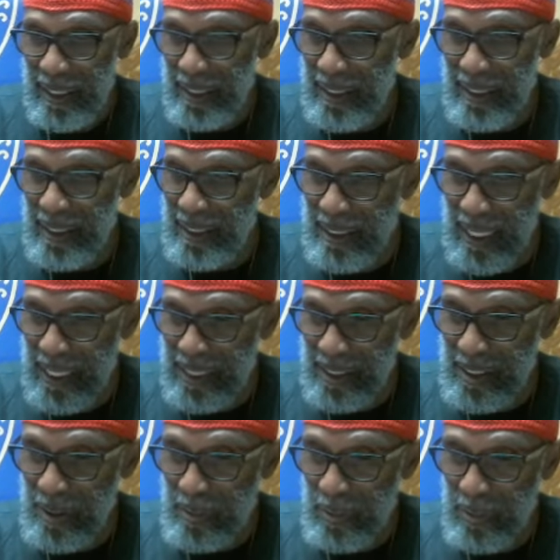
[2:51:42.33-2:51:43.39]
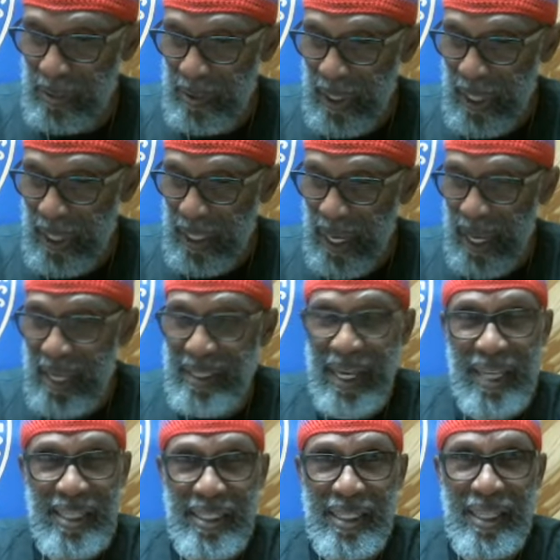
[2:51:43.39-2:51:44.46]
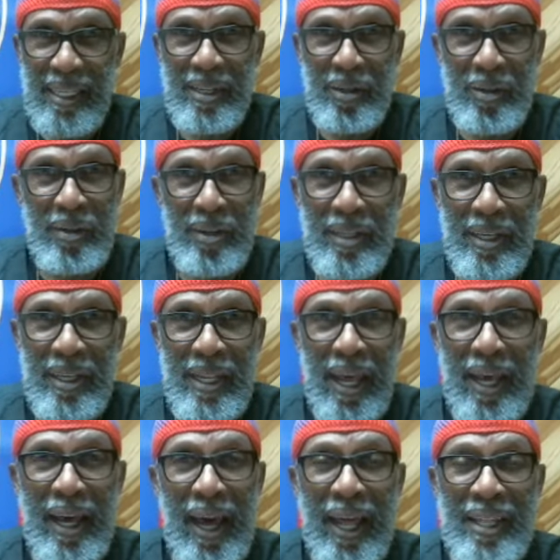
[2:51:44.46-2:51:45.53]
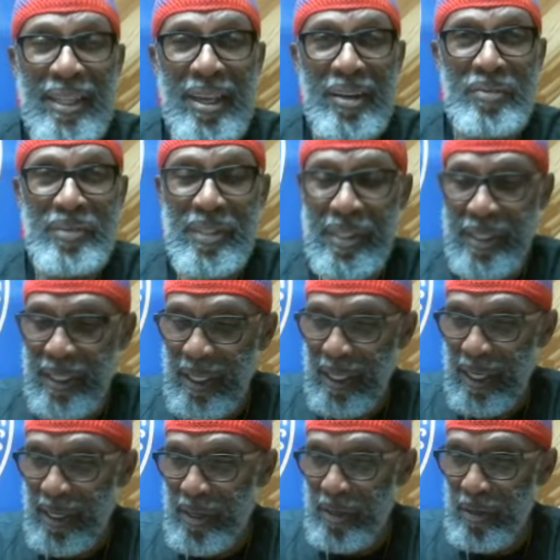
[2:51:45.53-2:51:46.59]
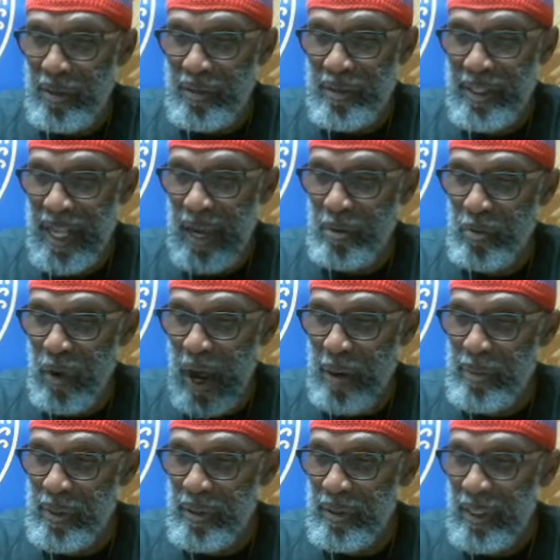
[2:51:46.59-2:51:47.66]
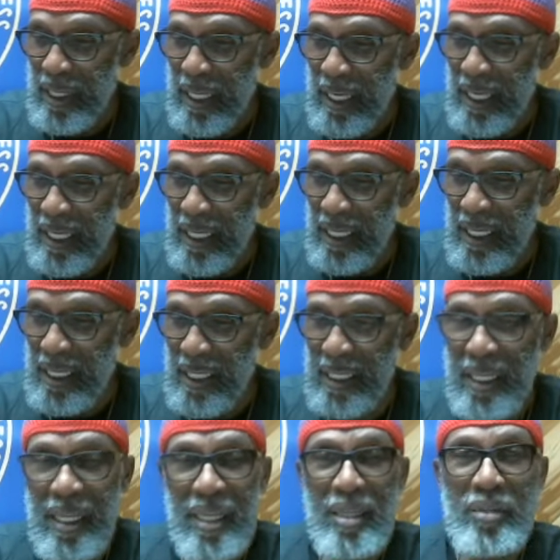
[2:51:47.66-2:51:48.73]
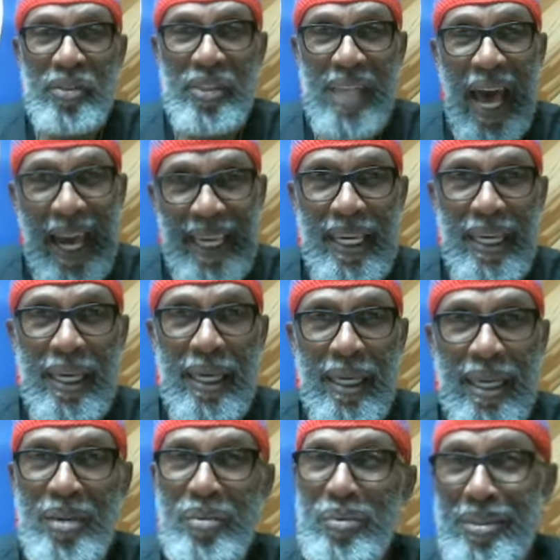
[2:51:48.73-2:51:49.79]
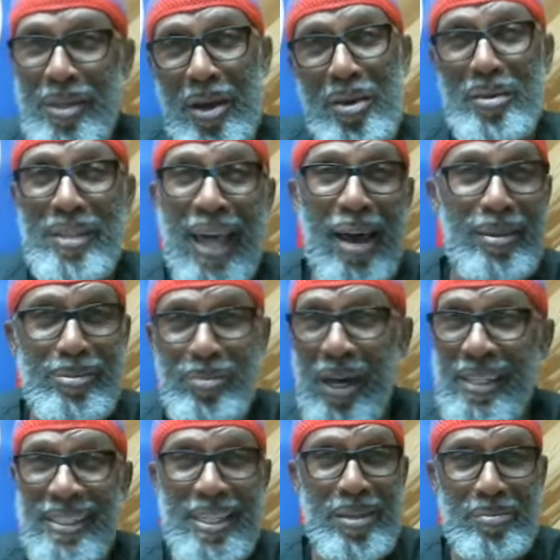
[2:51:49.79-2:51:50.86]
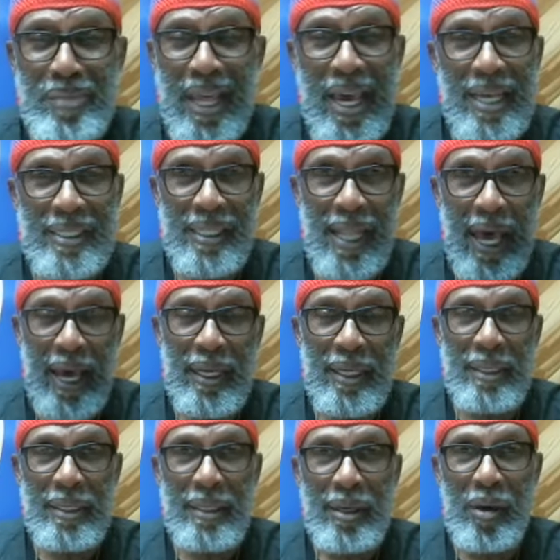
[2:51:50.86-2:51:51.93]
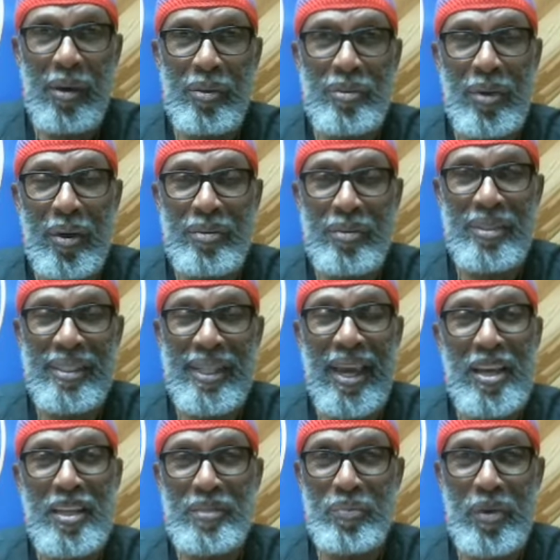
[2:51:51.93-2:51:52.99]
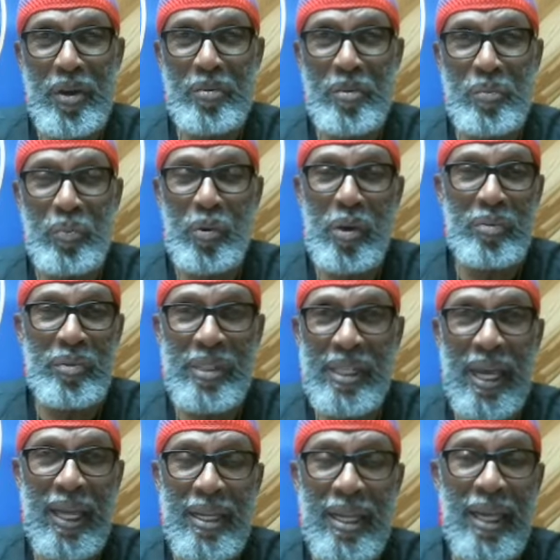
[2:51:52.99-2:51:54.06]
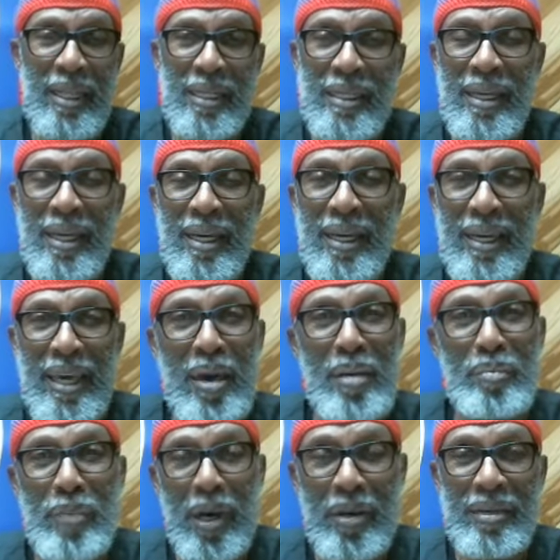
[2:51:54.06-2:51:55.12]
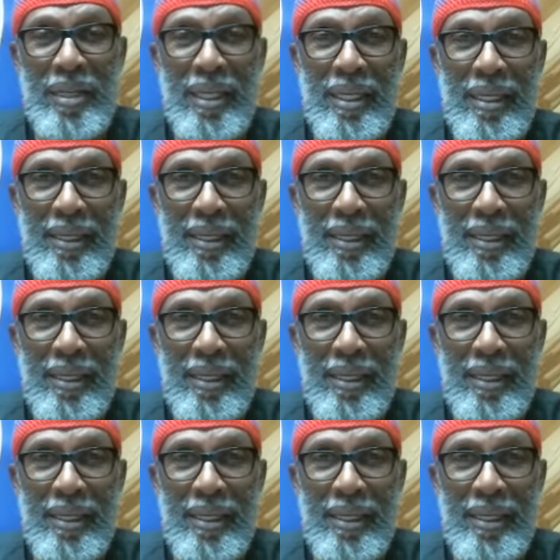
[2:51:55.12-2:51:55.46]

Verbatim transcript: It's just that simple. Now, as I said earlier, and I, I left it, you know, that Robert Kiyosaki, he was on, I was watching him last night on, on Stansberry Report with Daniela Cambone.